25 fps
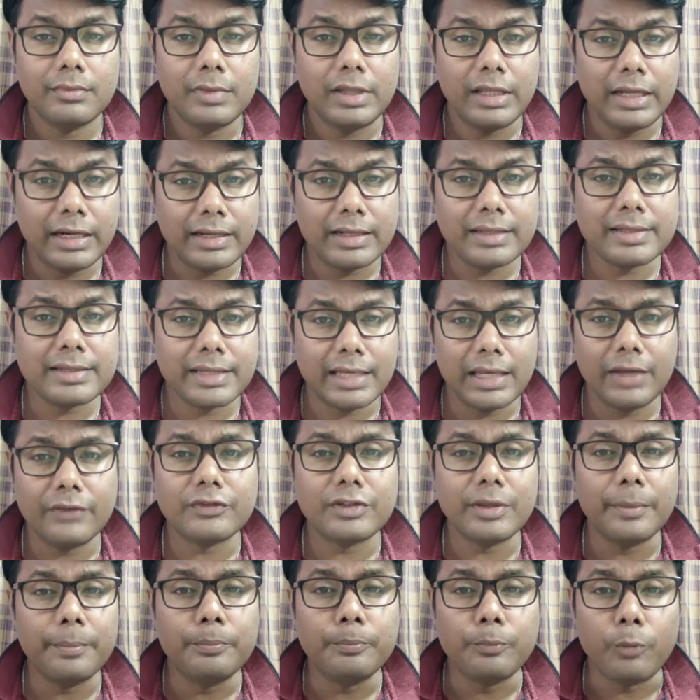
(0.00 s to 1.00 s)
Let us
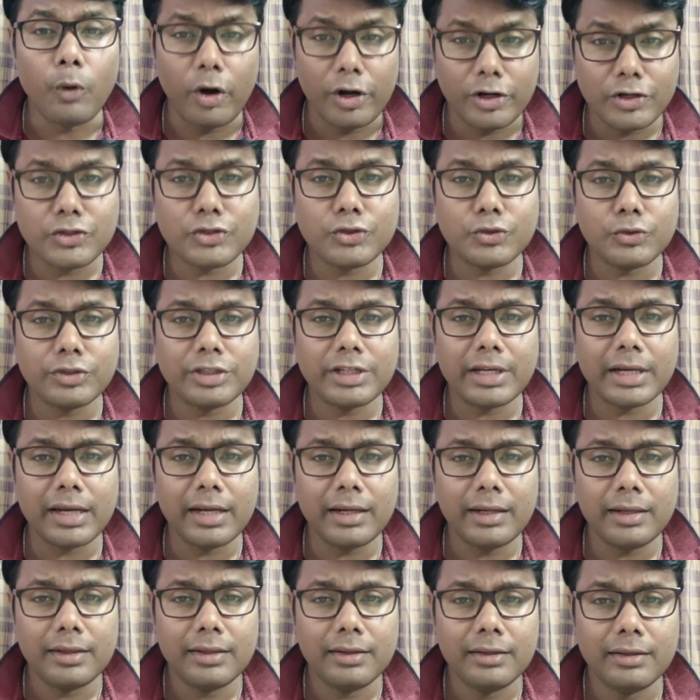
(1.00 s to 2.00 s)
give some points to check
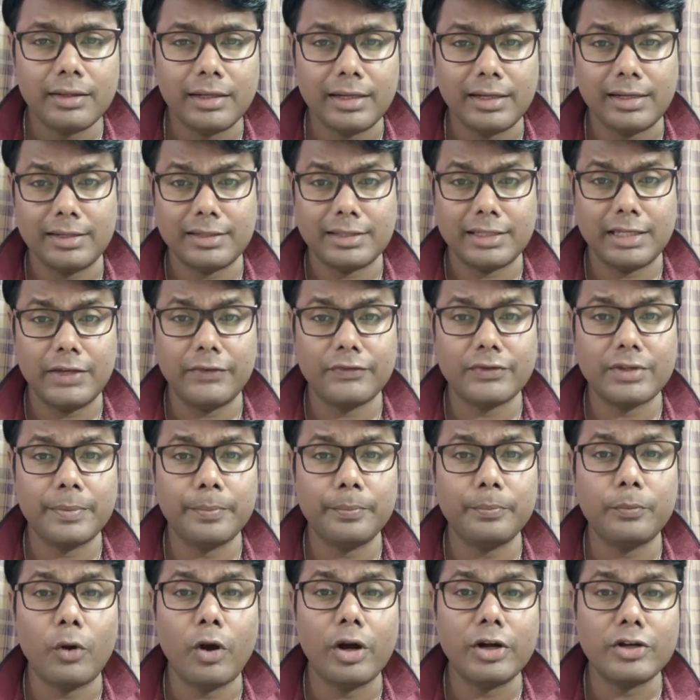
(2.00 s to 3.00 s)
it. Let us give
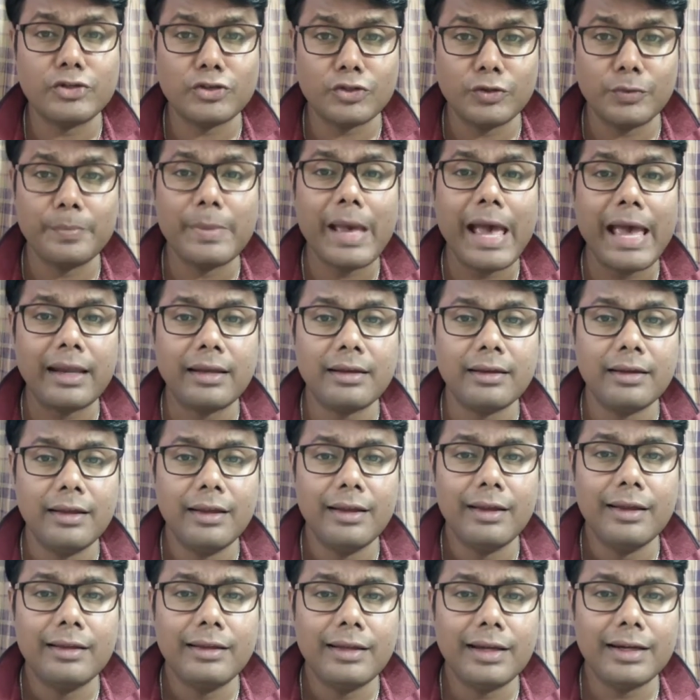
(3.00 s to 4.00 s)
some points to ban.
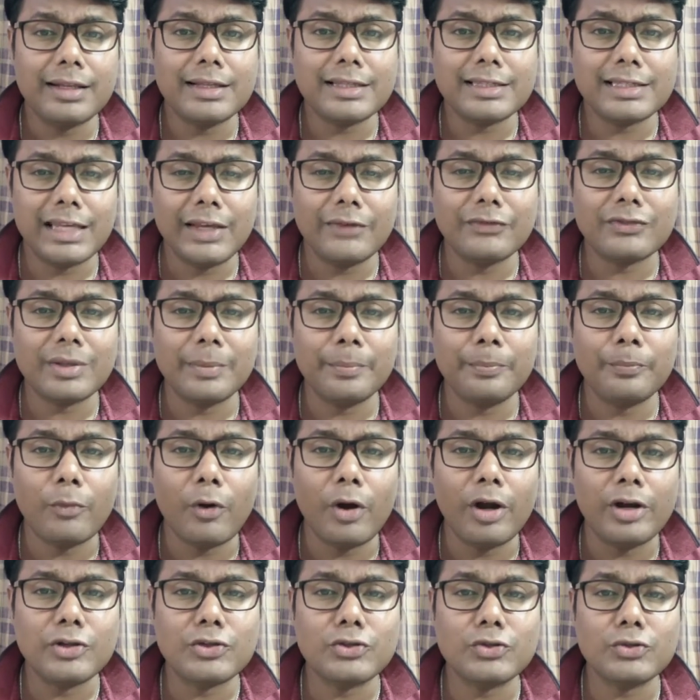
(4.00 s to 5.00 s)
Let us give some
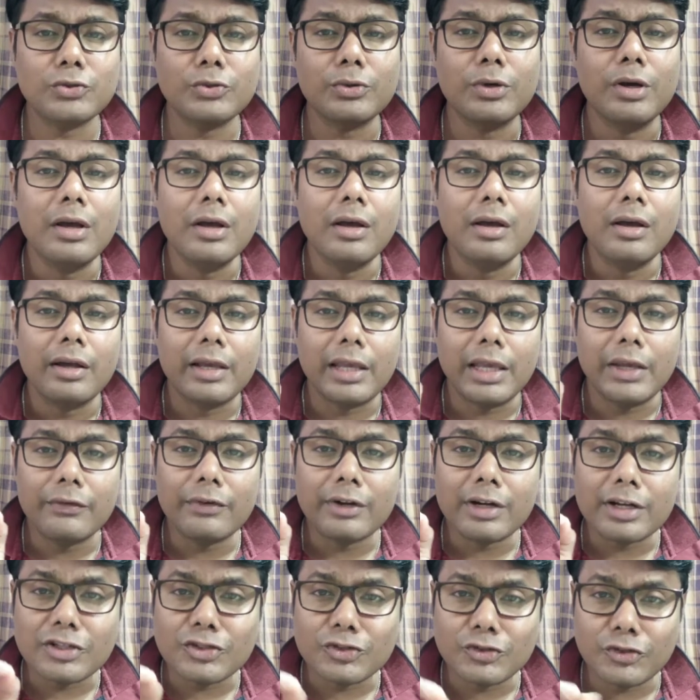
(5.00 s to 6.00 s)
points to
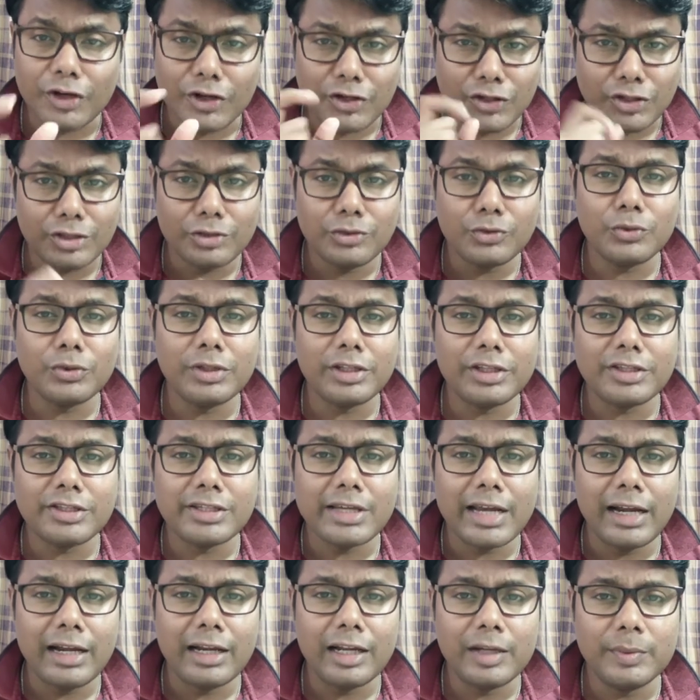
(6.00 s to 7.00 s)
give a restriction to this
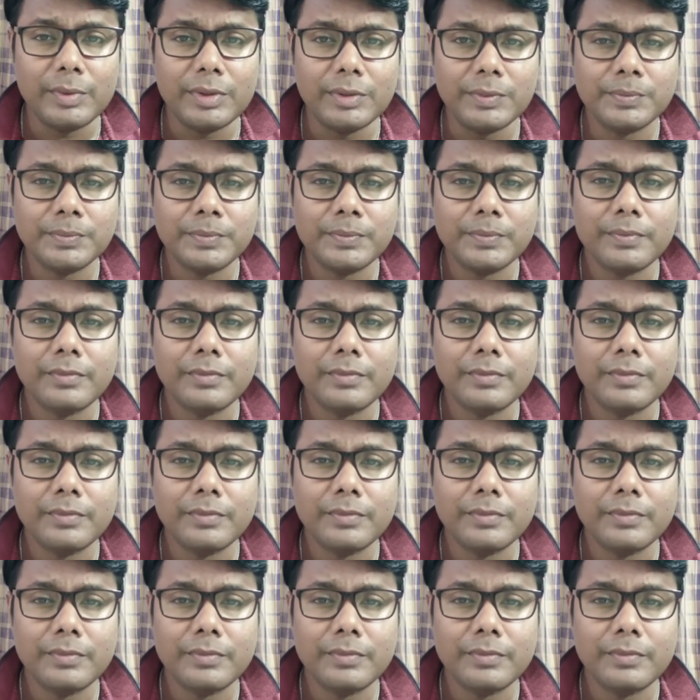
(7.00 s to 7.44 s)
child labor.